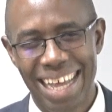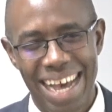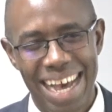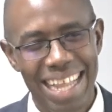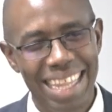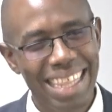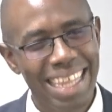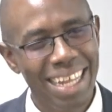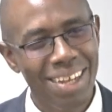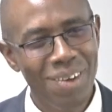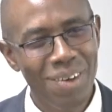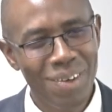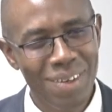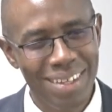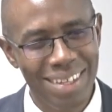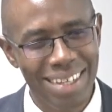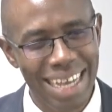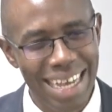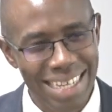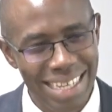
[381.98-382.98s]
And they are
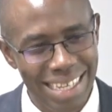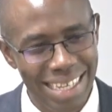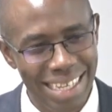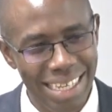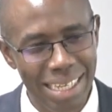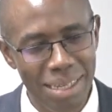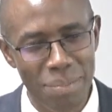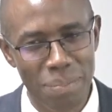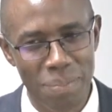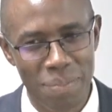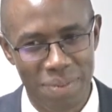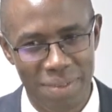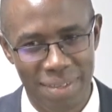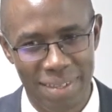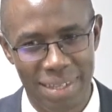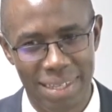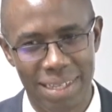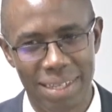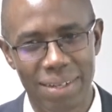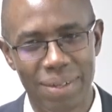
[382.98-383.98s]
not church
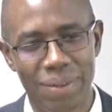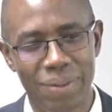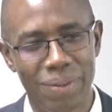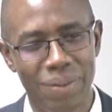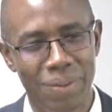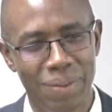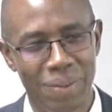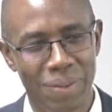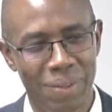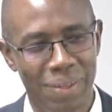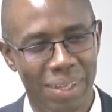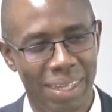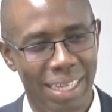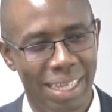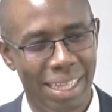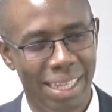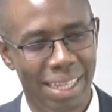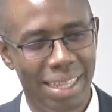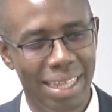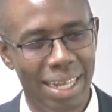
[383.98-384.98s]
hymns, you know.
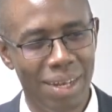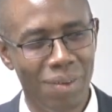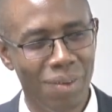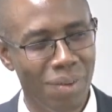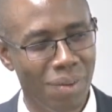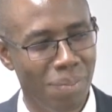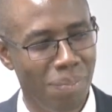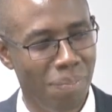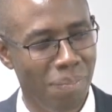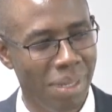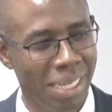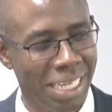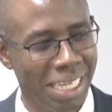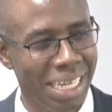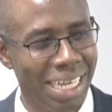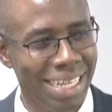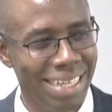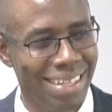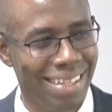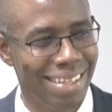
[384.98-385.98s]
They are not
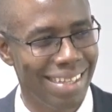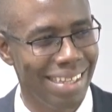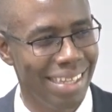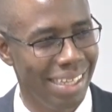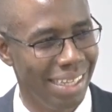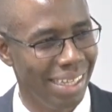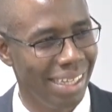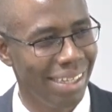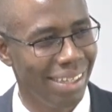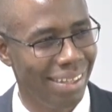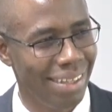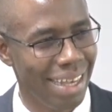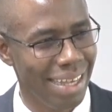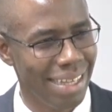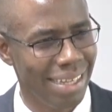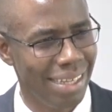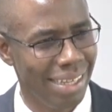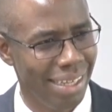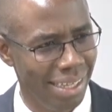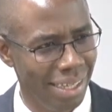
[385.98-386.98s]
making us sing
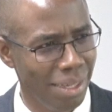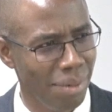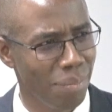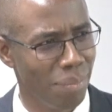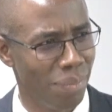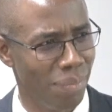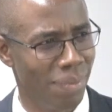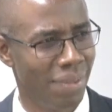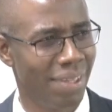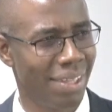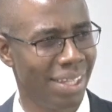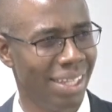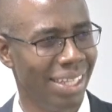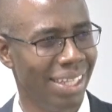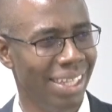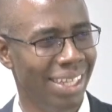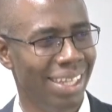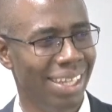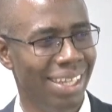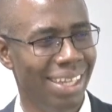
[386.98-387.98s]
church hymns.
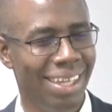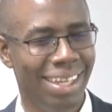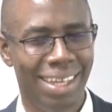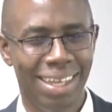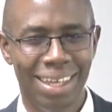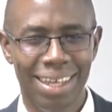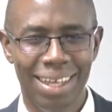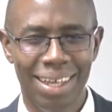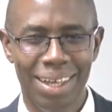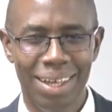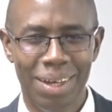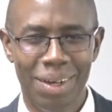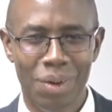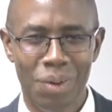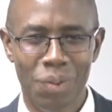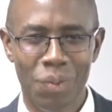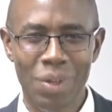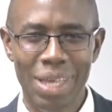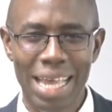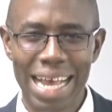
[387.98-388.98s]

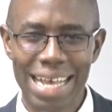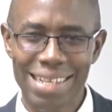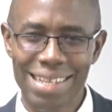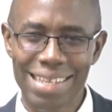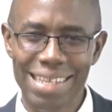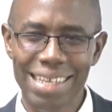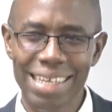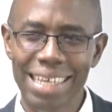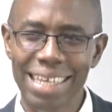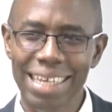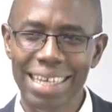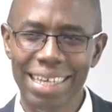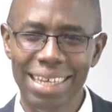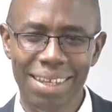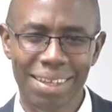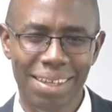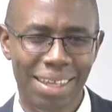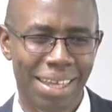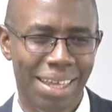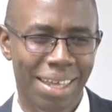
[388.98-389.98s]
We are
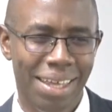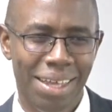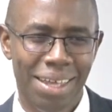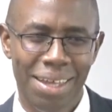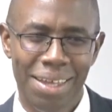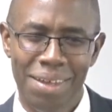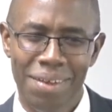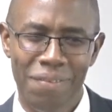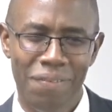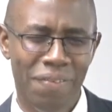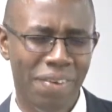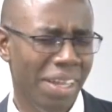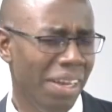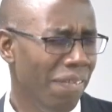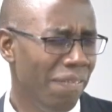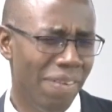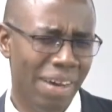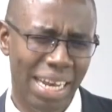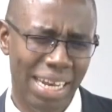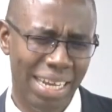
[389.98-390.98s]
singing very
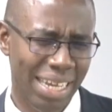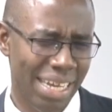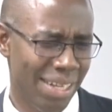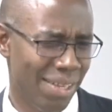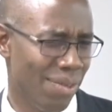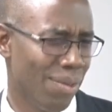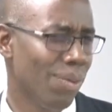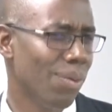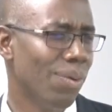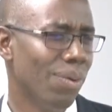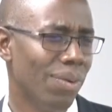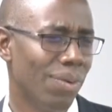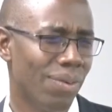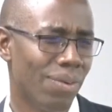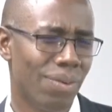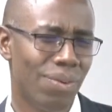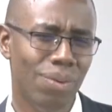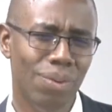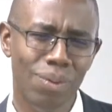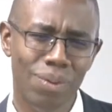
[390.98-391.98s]
vulgar songs,
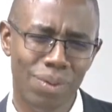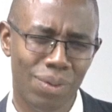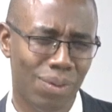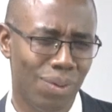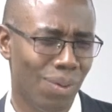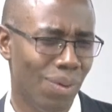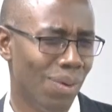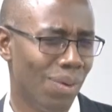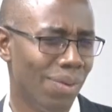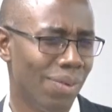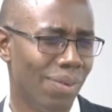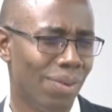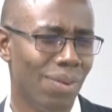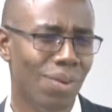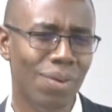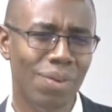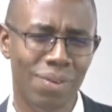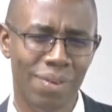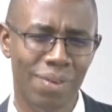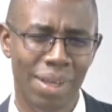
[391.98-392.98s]
rude songs,
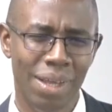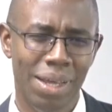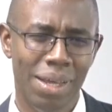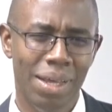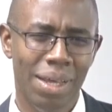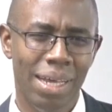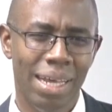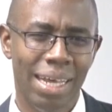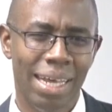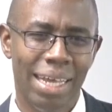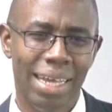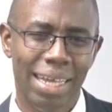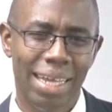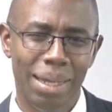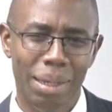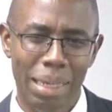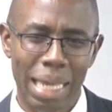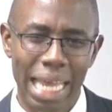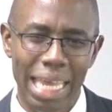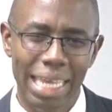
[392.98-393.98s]
songs
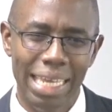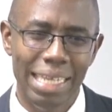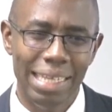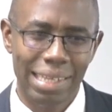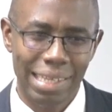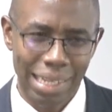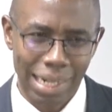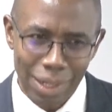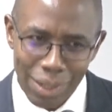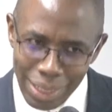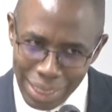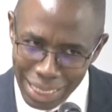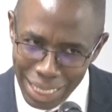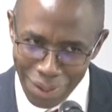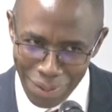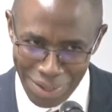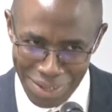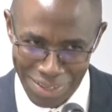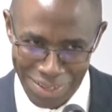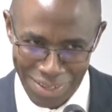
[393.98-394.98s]
insulting
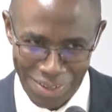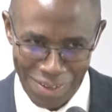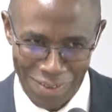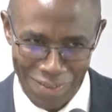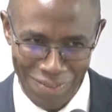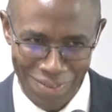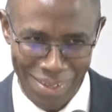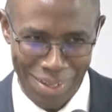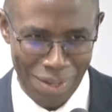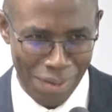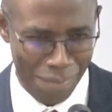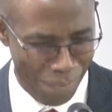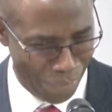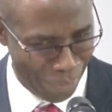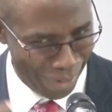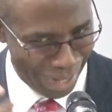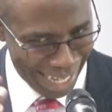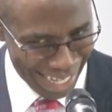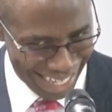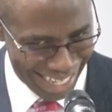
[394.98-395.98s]
ourselves,
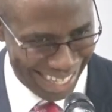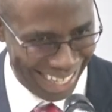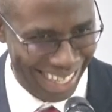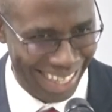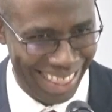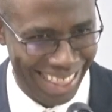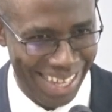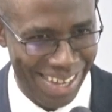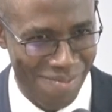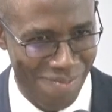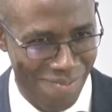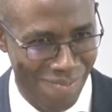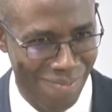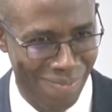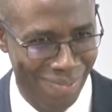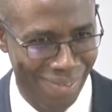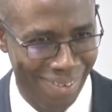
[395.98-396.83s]
praising them,